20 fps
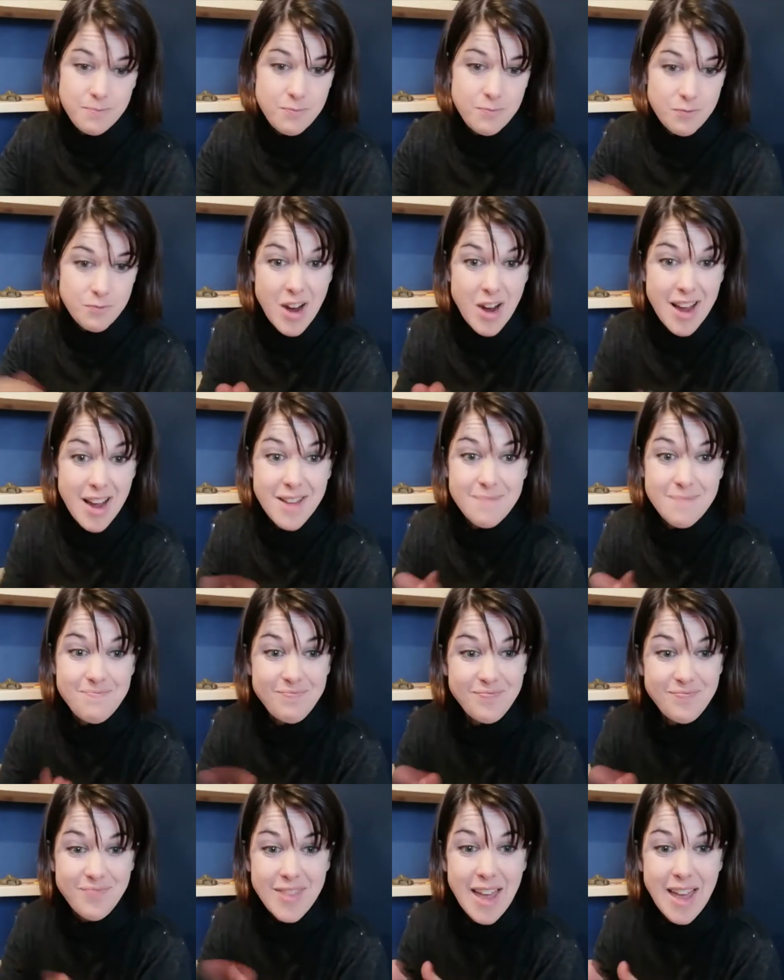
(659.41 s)
Right,
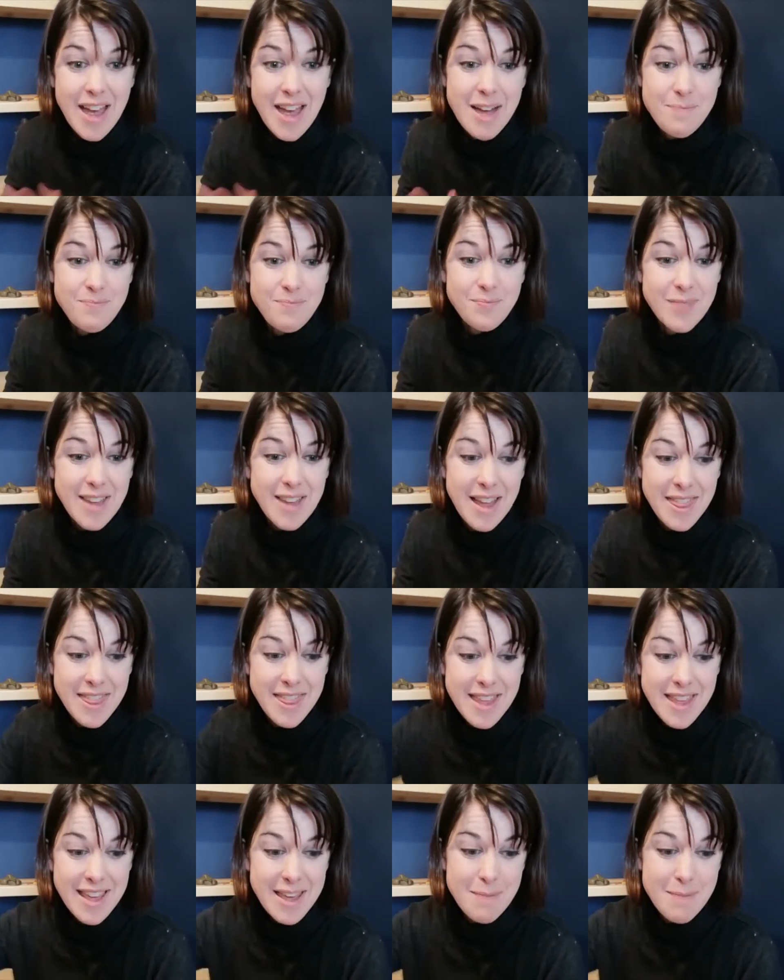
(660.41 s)
I
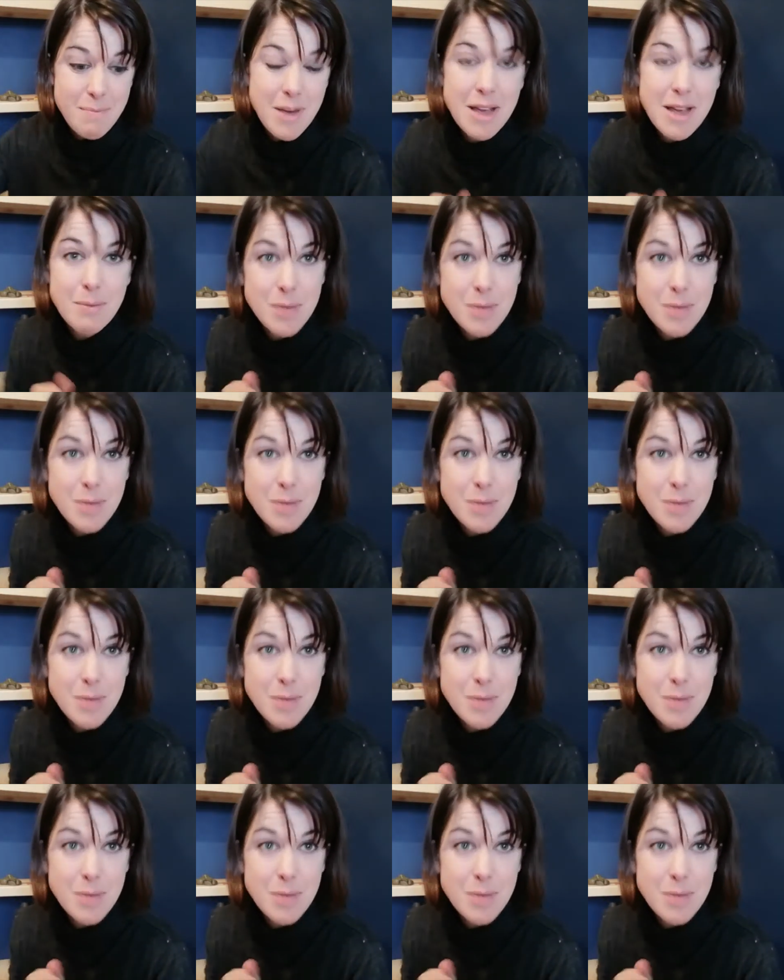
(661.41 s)
think it might be